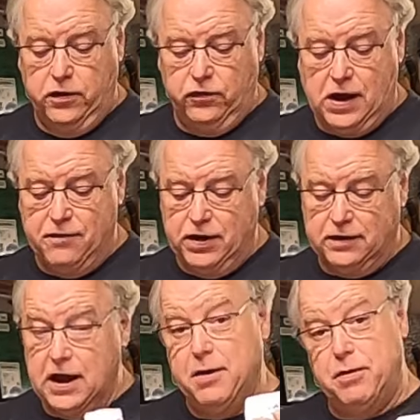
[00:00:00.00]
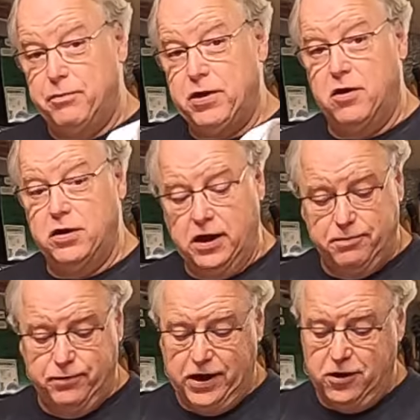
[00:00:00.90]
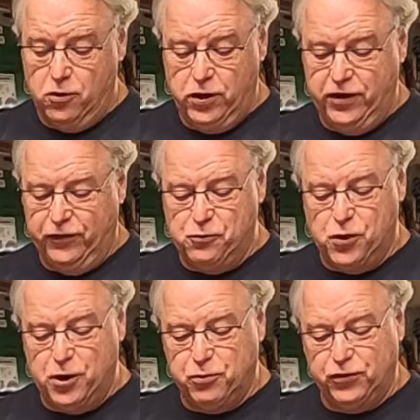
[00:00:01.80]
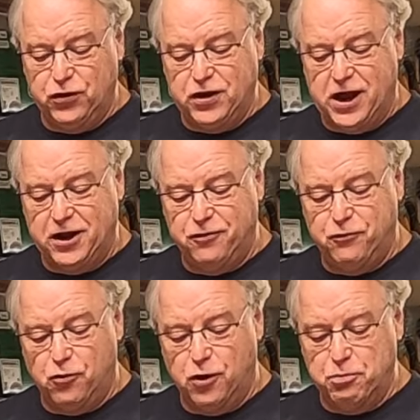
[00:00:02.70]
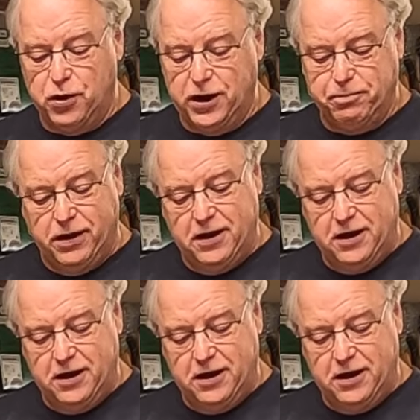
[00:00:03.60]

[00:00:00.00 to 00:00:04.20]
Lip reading: This Tyvek tape, I'm telling you, I know it isn't what it was intended for, but